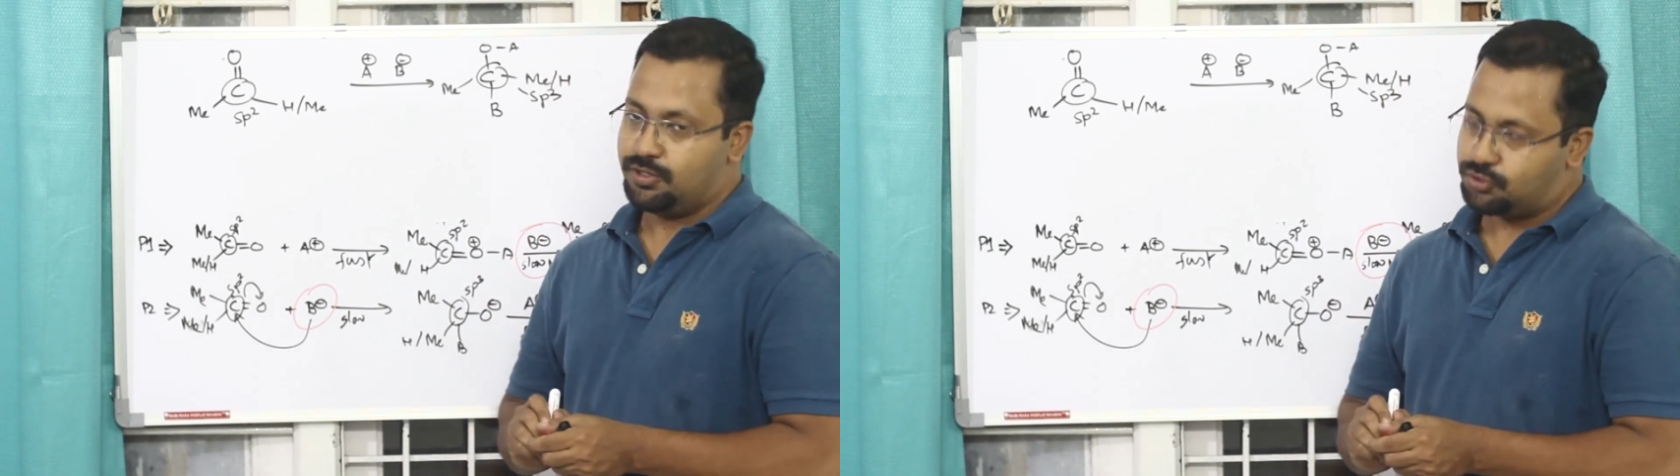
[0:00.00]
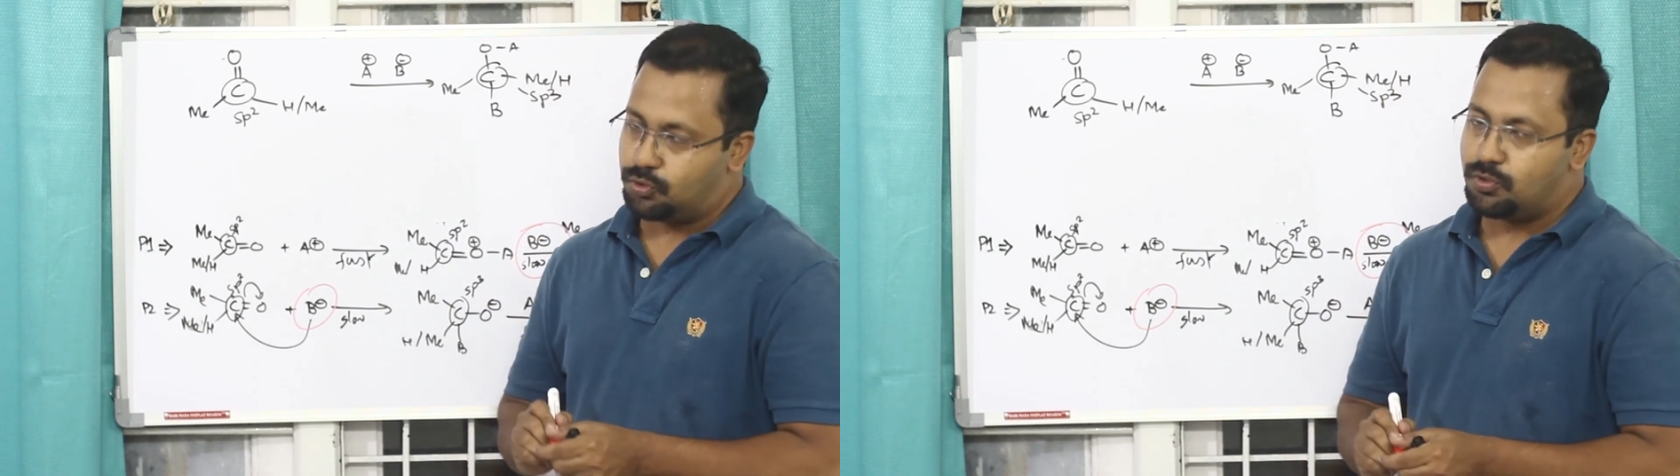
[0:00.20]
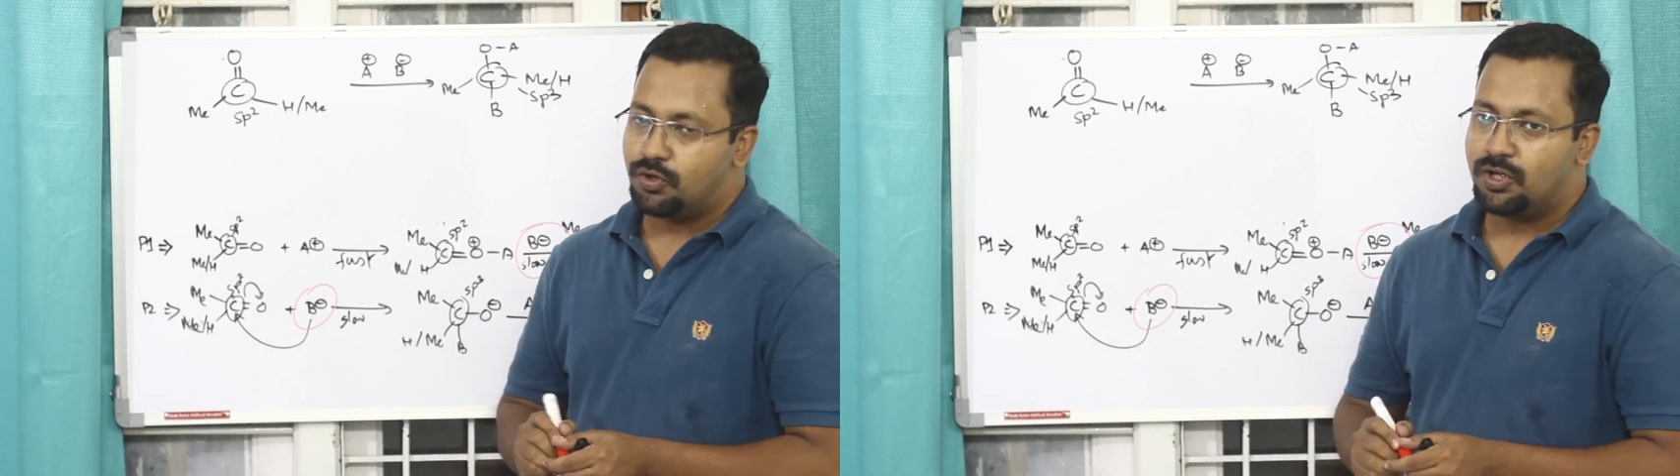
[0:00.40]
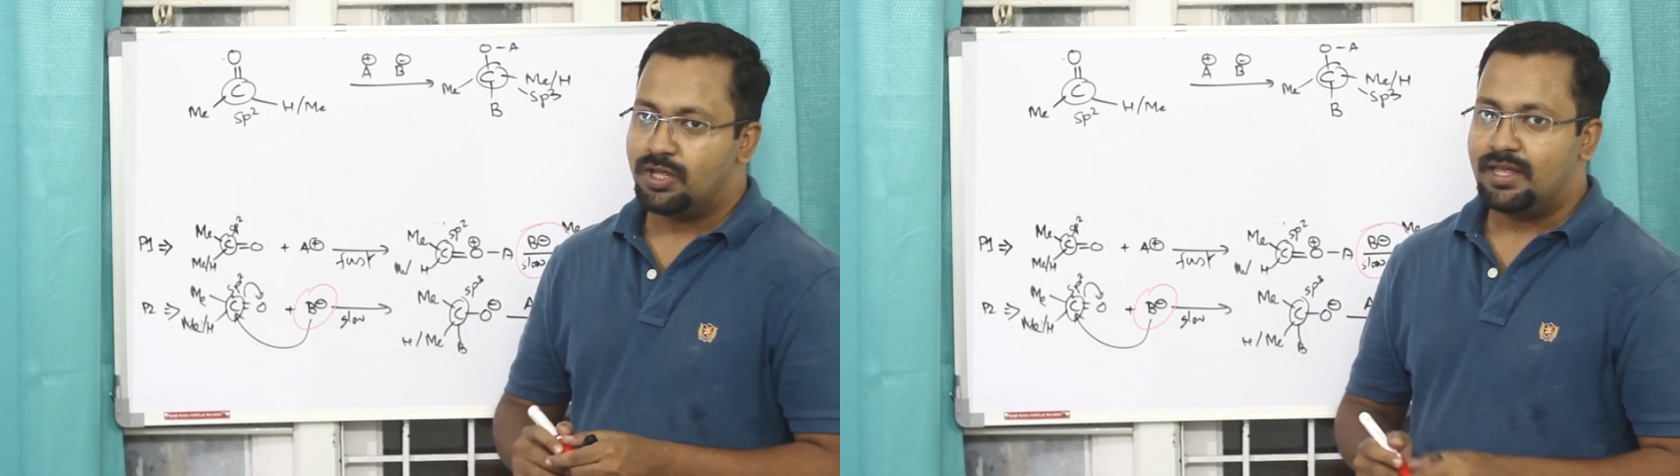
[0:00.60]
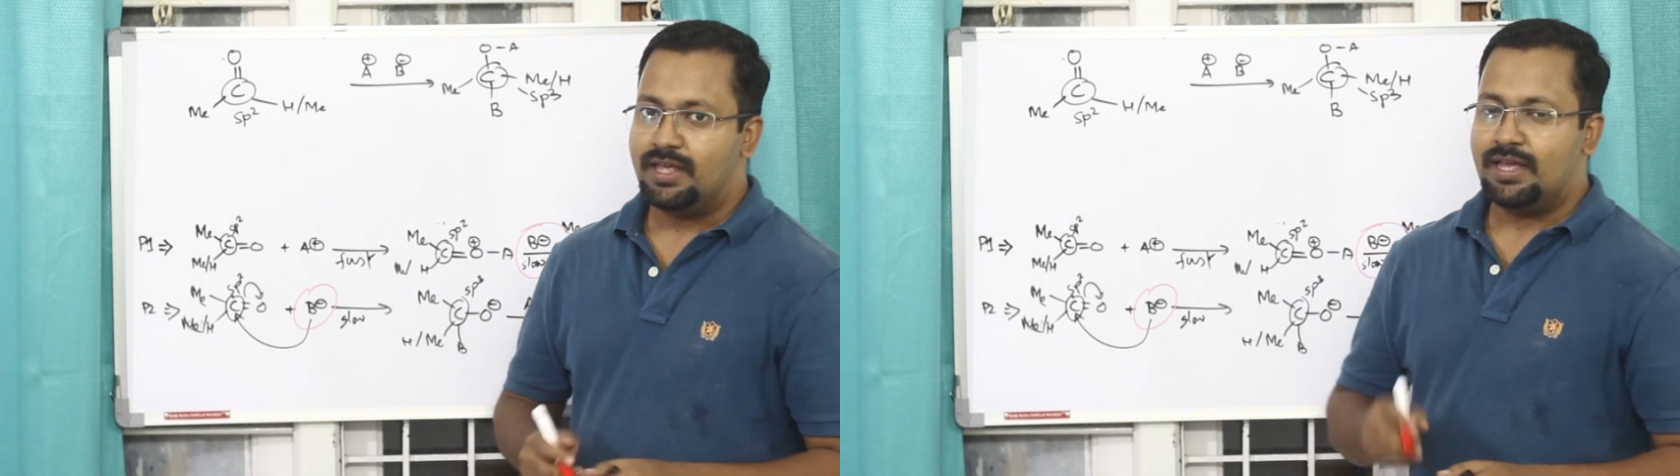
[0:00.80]
So
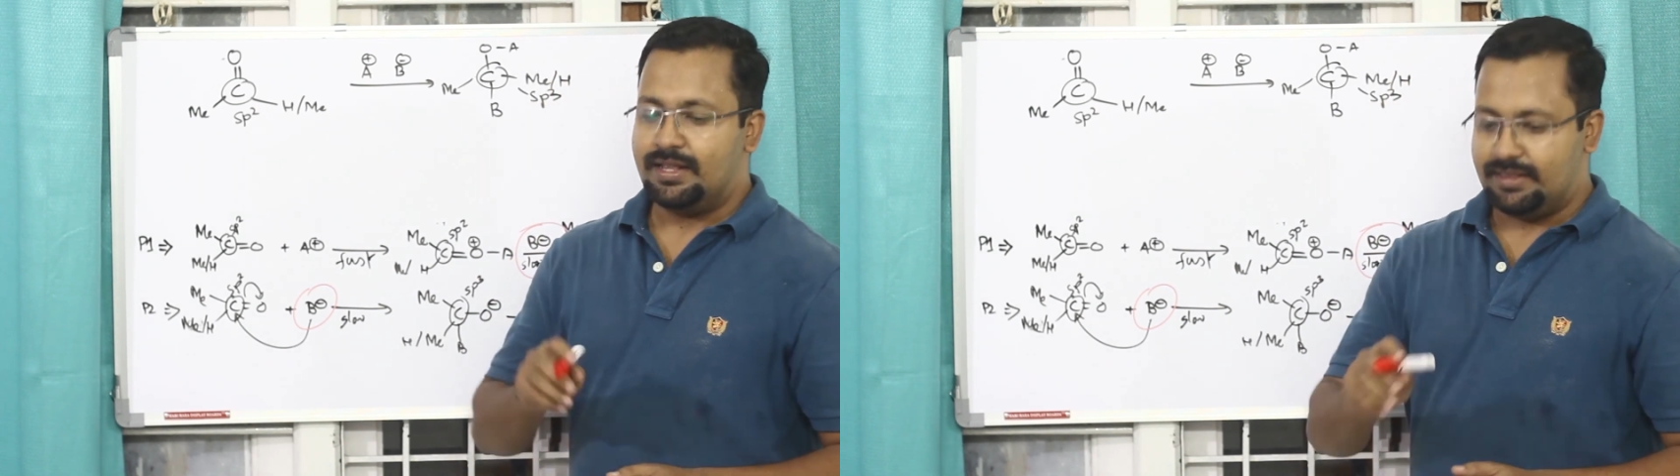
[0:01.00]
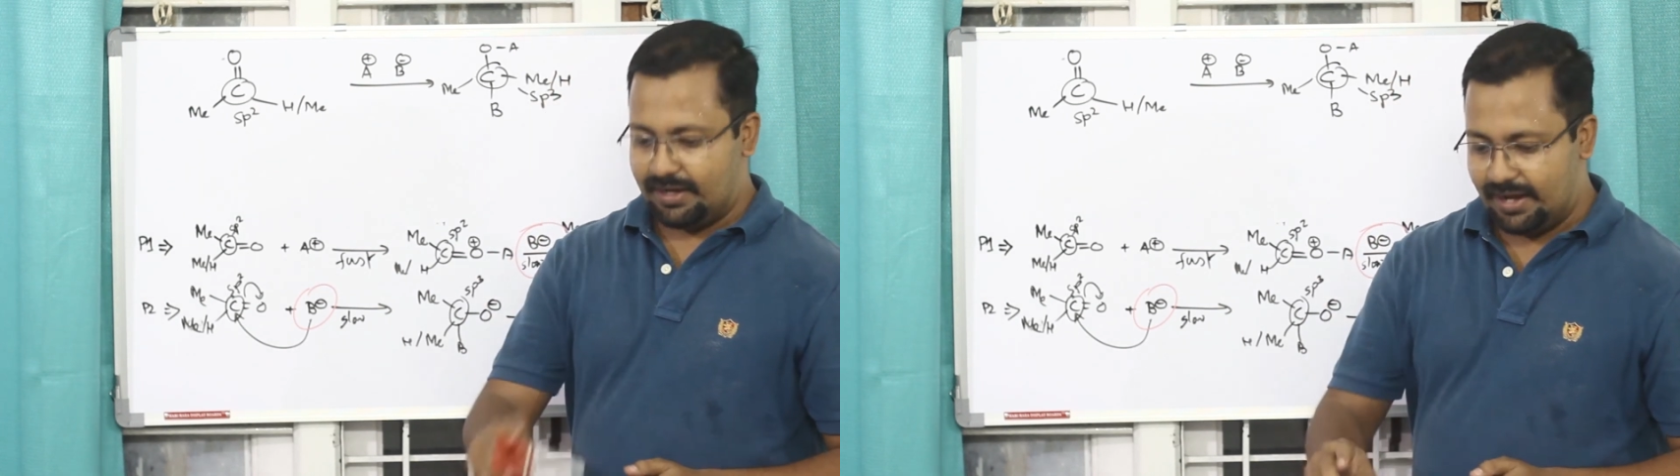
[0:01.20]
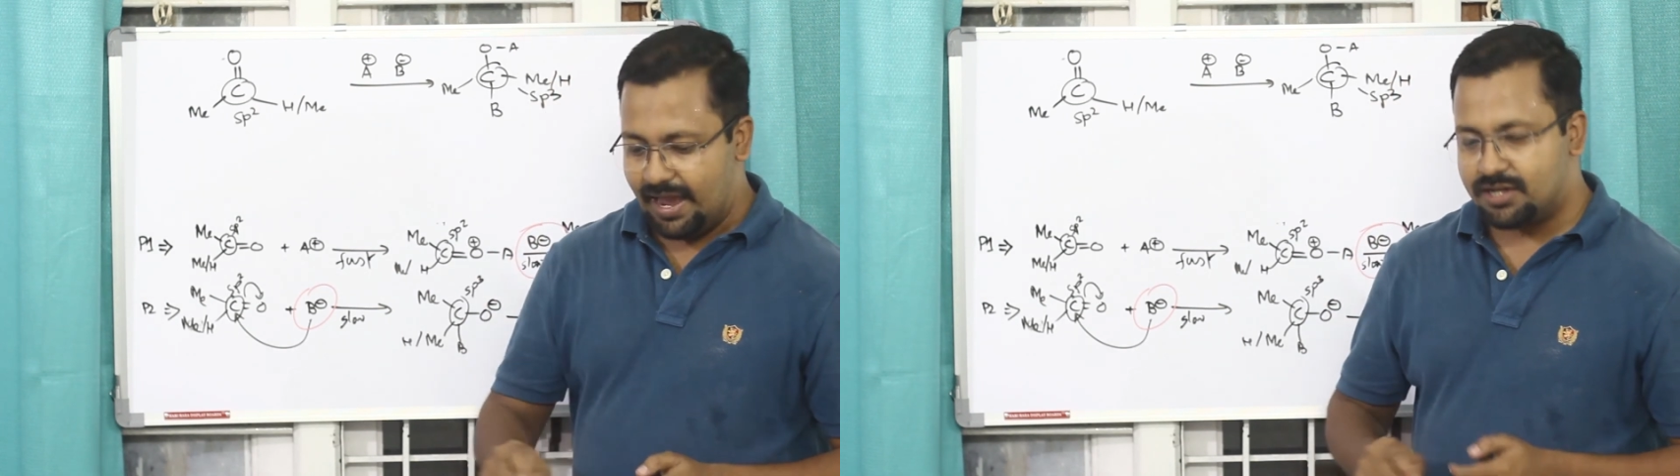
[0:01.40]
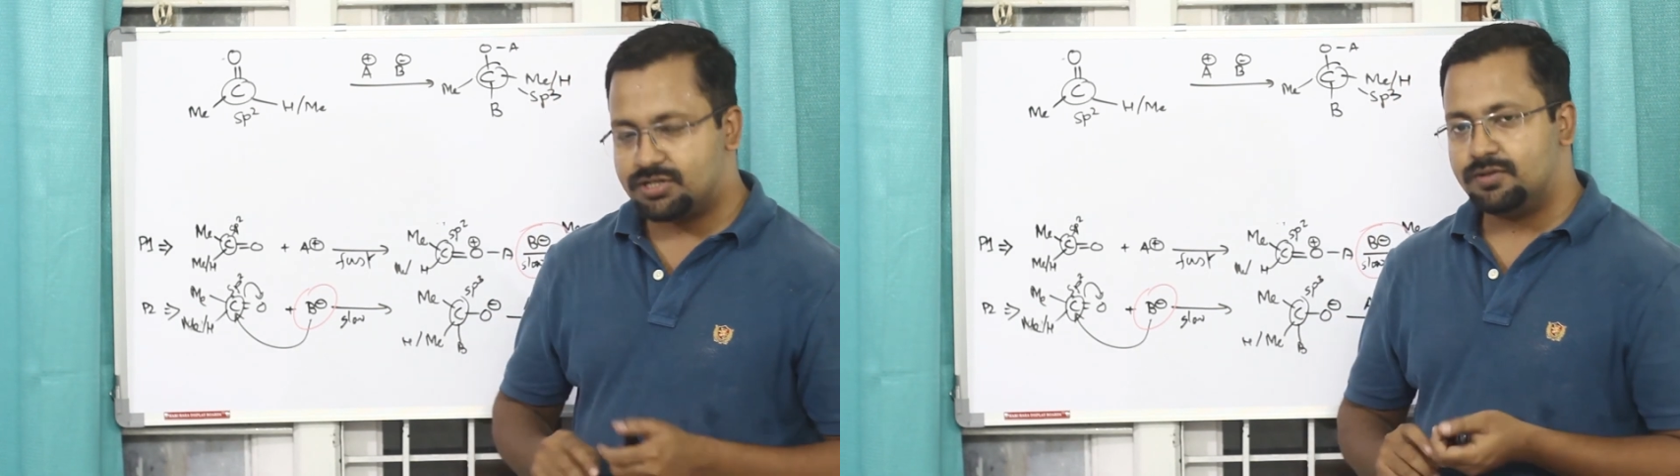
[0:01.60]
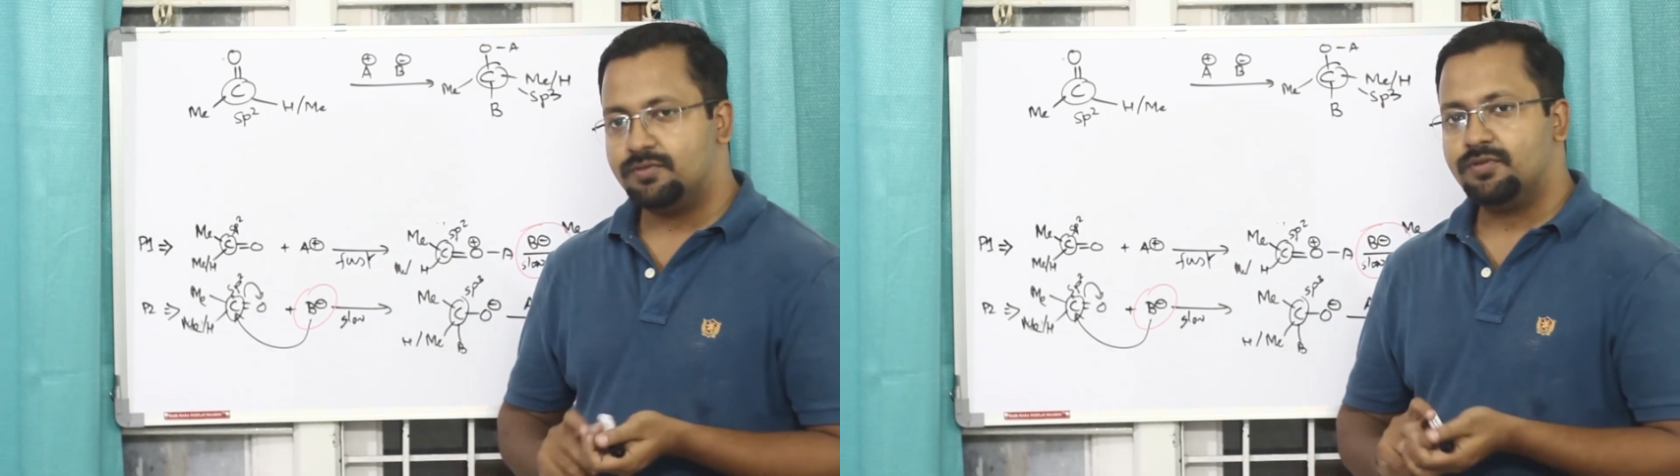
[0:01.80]
the
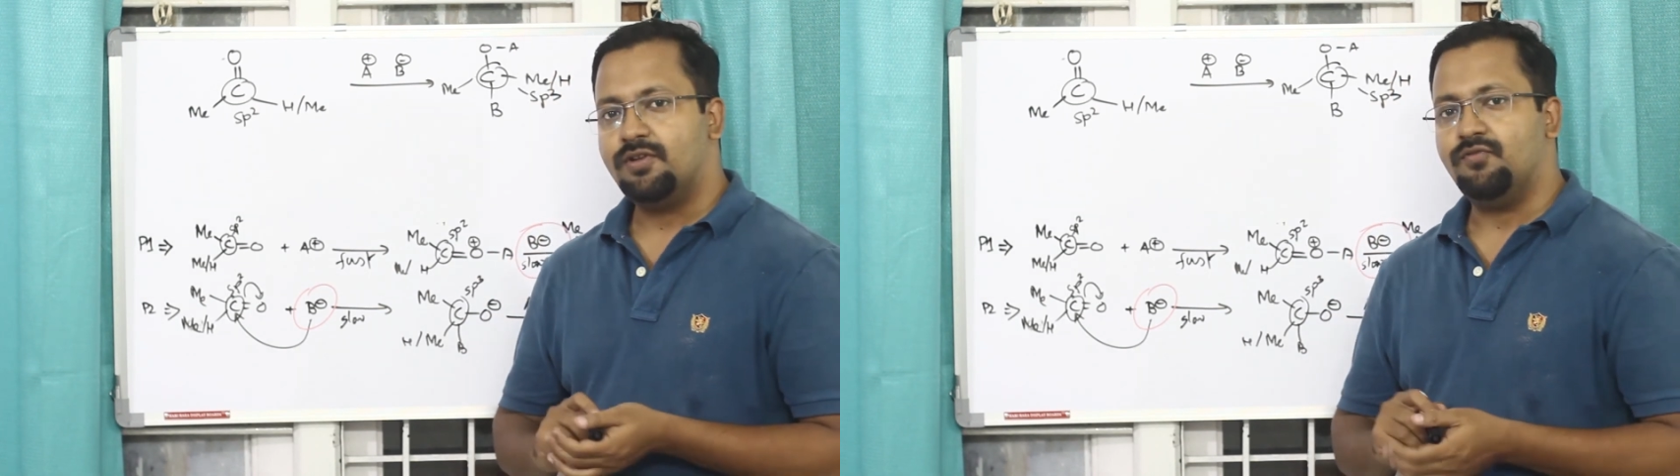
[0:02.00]
reaction